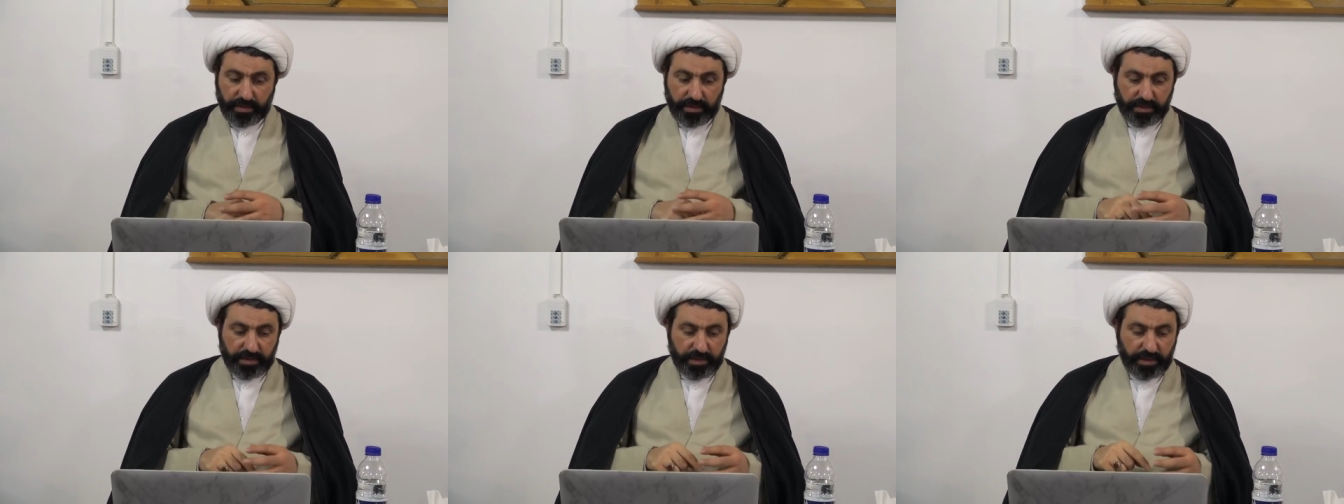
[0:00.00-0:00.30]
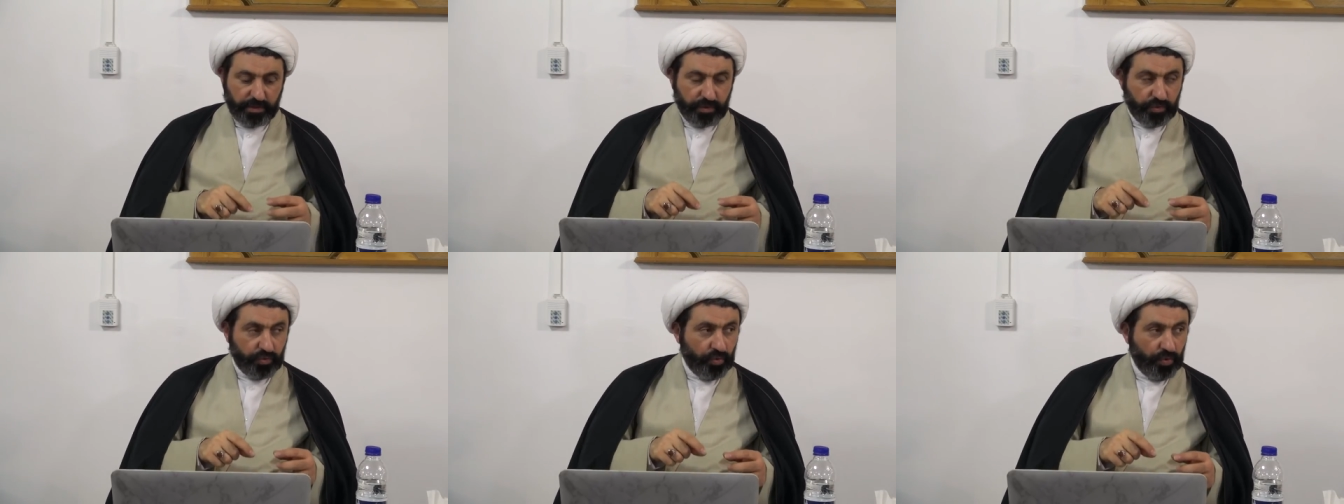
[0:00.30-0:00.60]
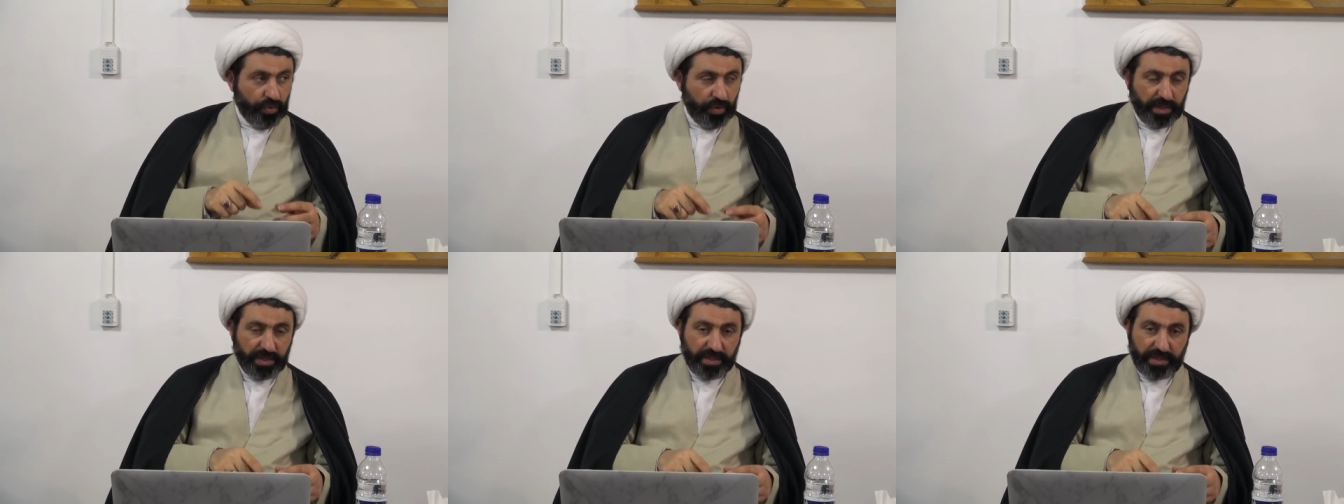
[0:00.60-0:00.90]
The
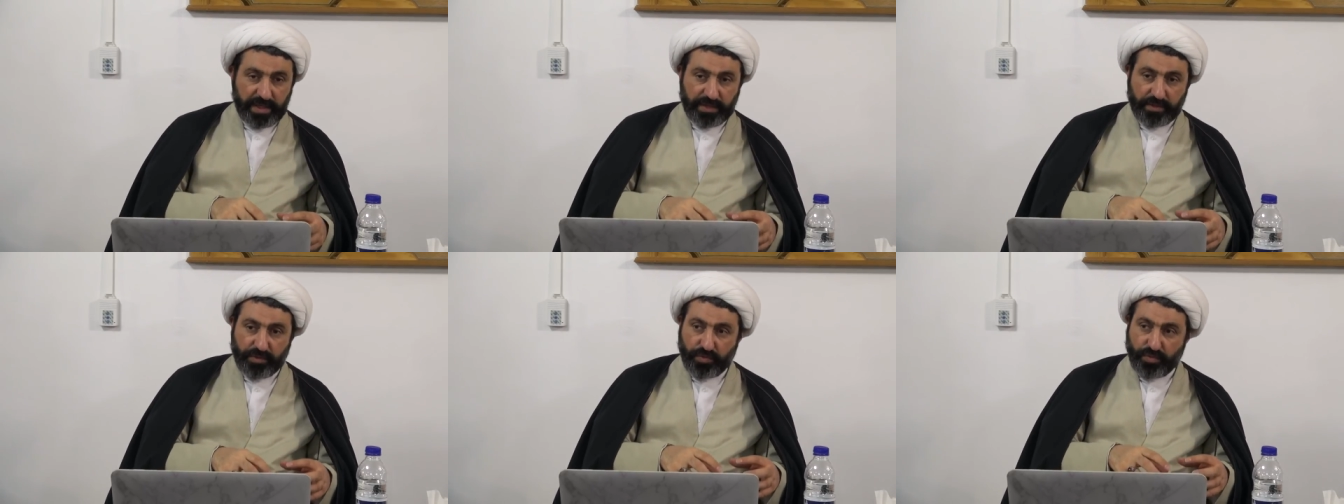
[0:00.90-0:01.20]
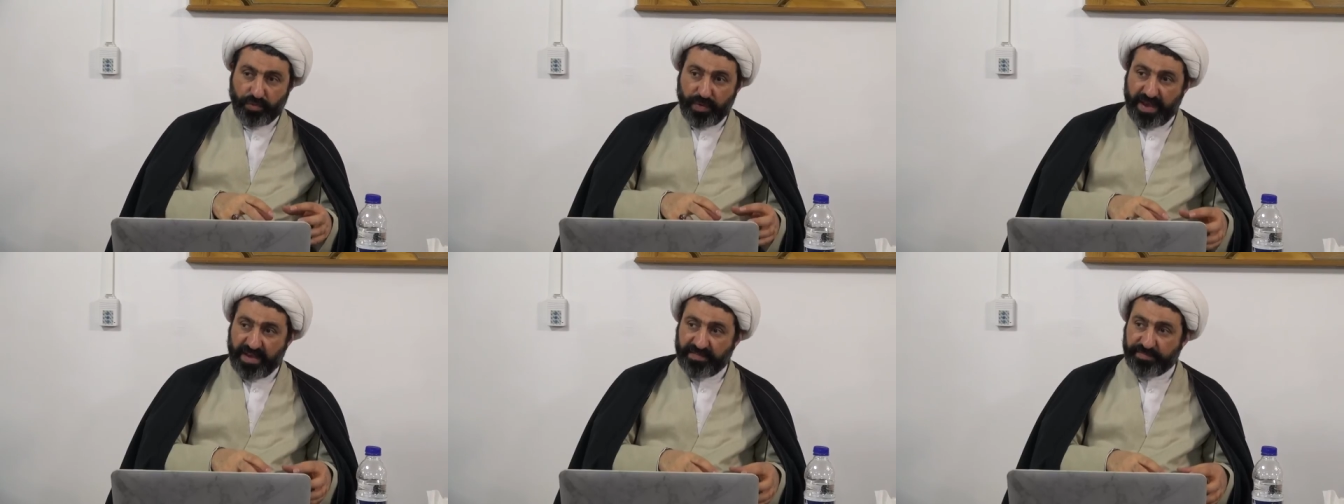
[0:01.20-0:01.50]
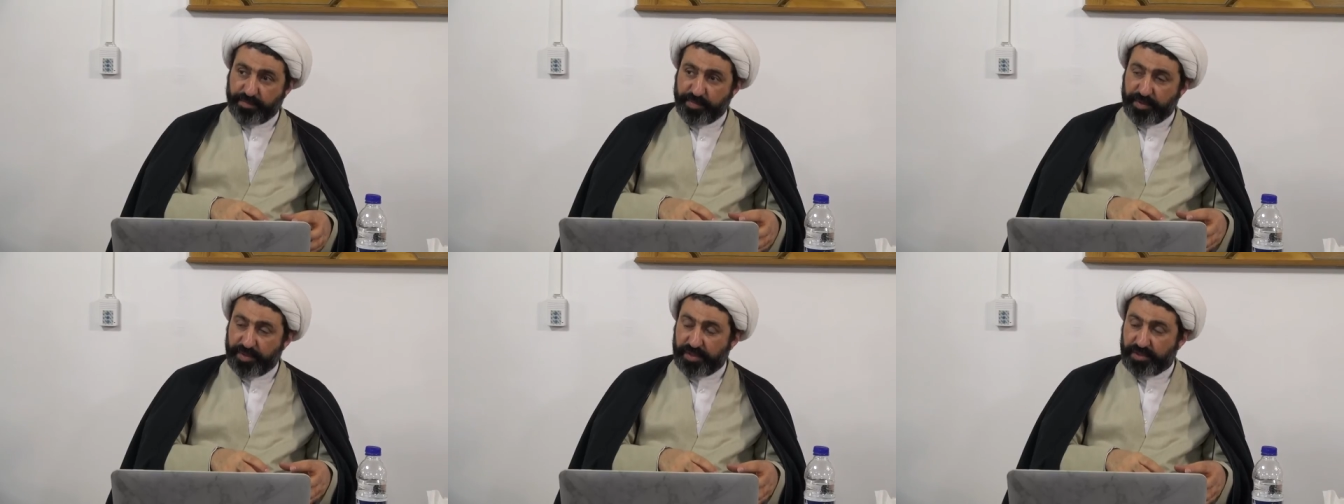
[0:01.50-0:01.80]
toy that you
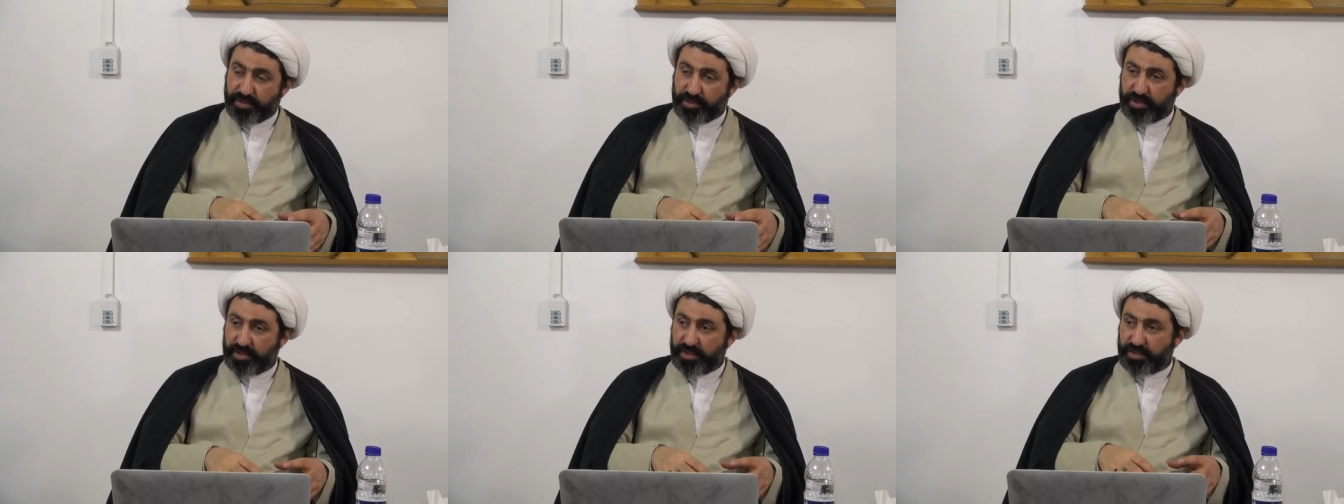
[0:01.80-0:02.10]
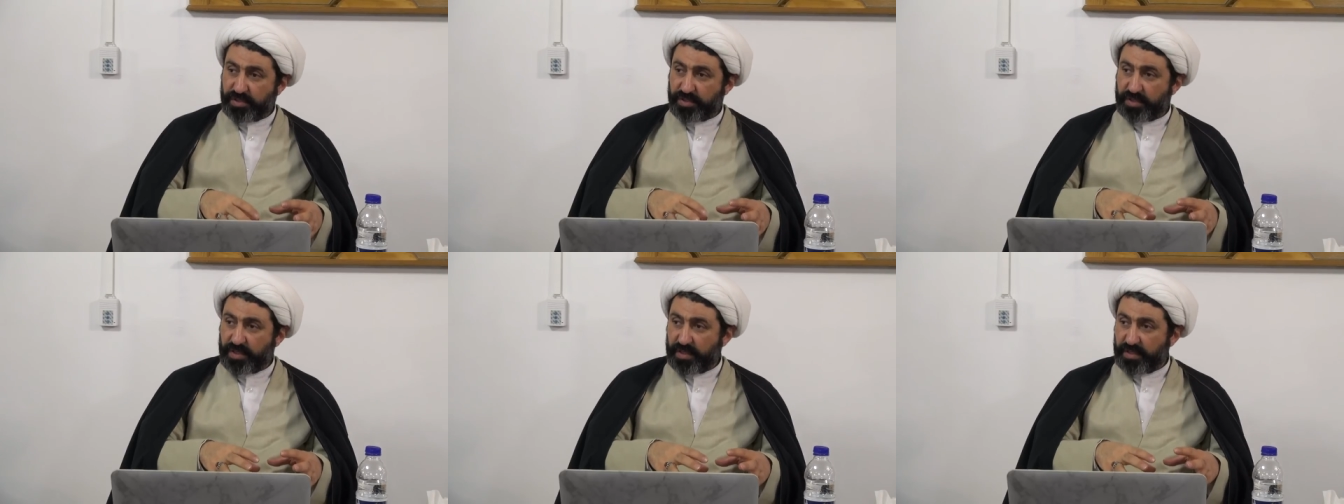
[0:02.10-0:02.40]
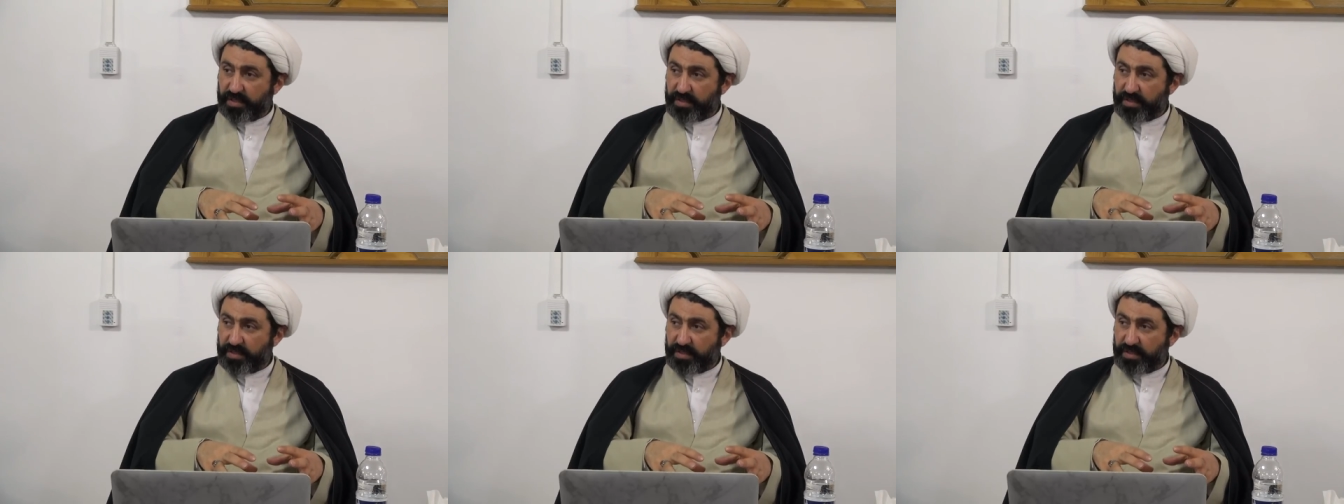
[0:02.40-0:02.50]
have purchased,